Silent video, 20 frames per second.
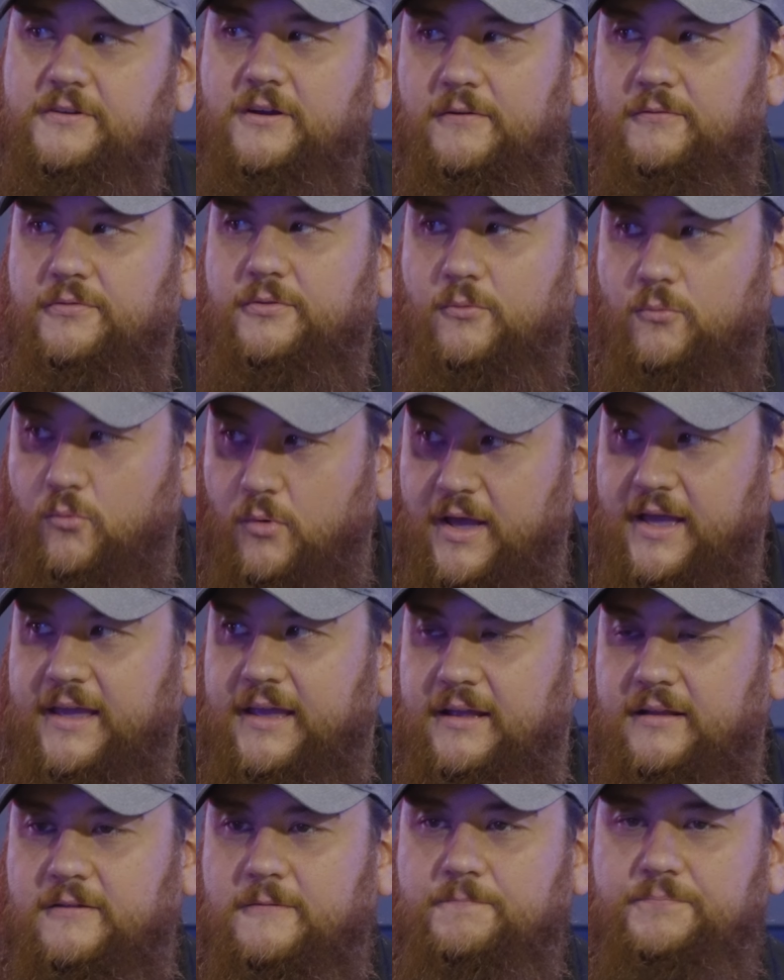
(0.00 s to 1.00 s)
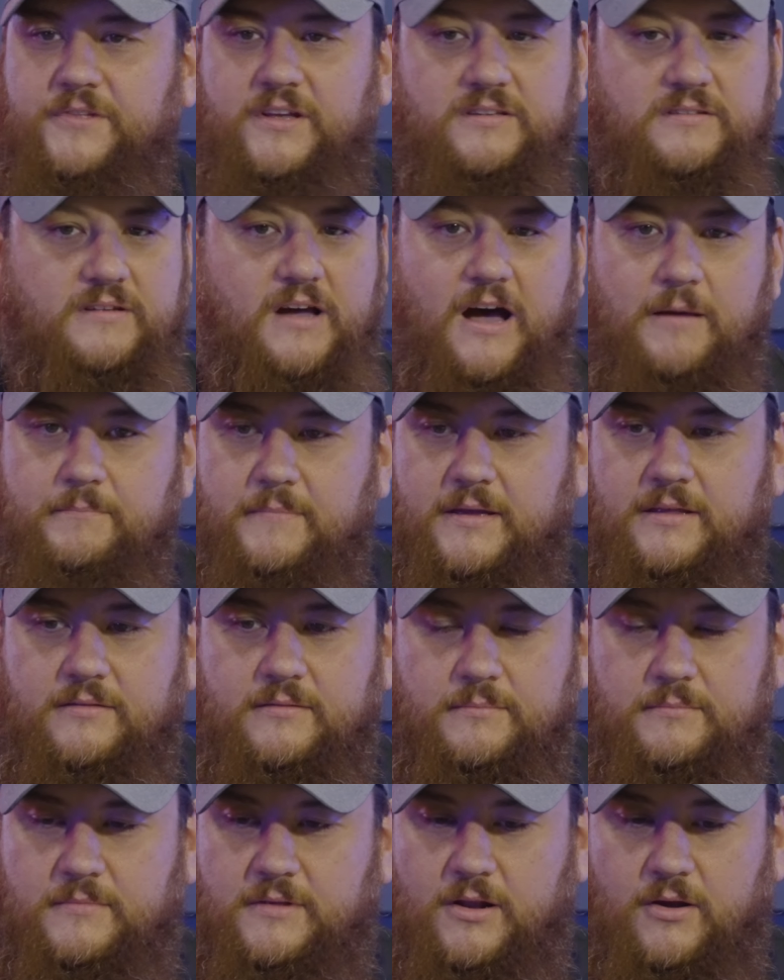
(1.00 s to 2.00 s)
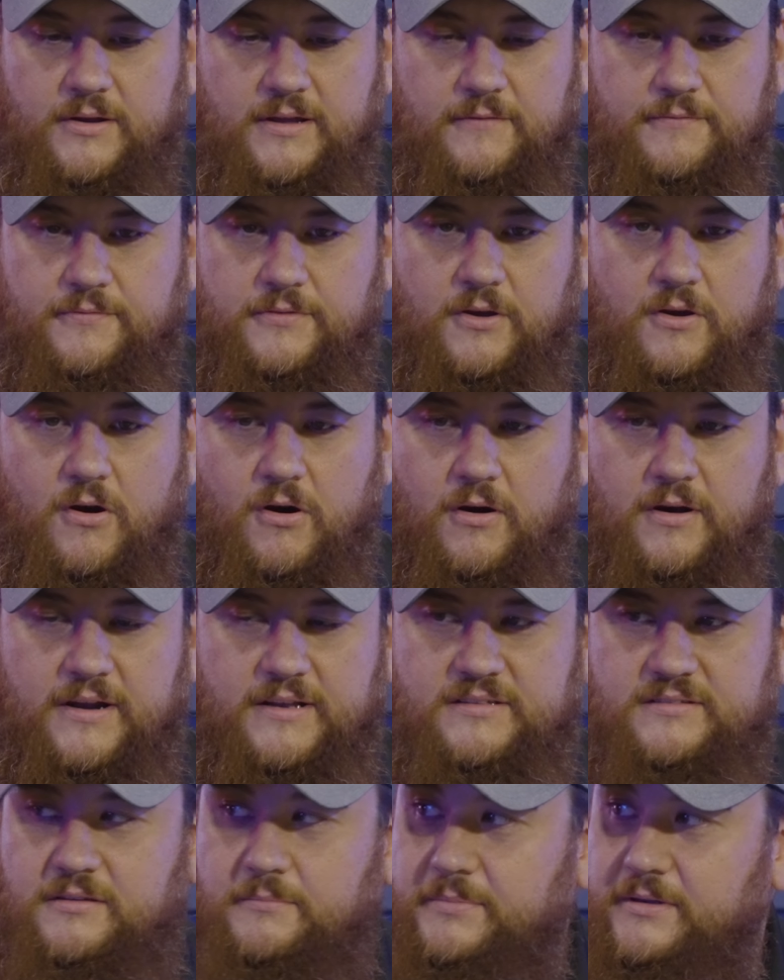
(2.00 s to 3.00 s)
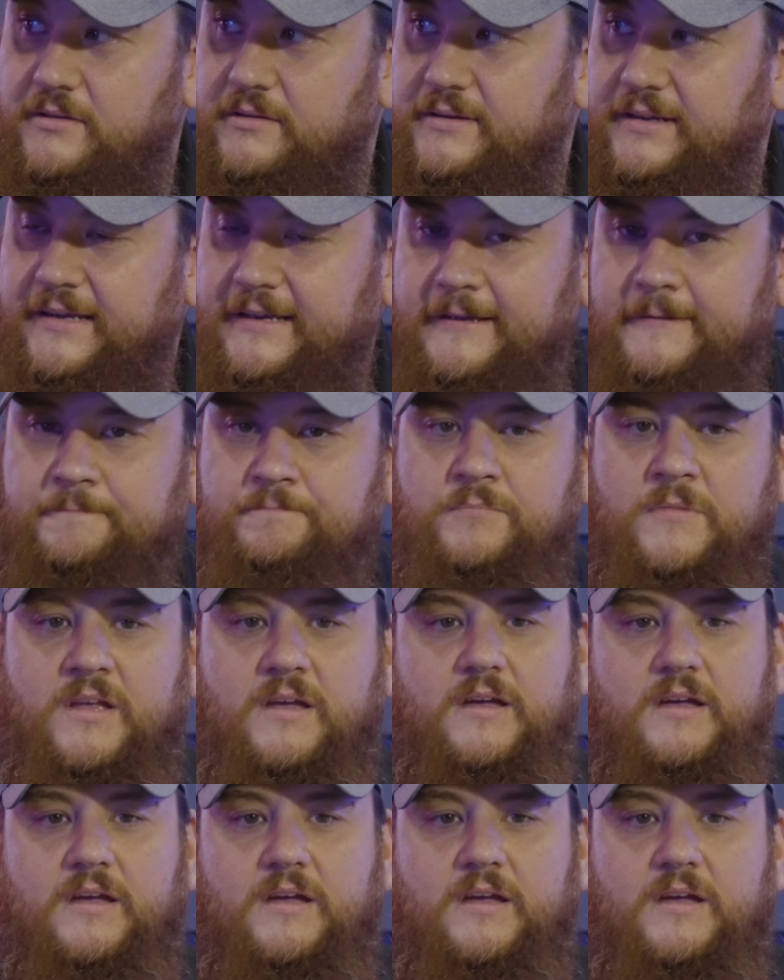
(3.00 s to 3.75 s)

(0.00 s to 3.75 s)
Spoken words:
of the weight does not give the car any stability.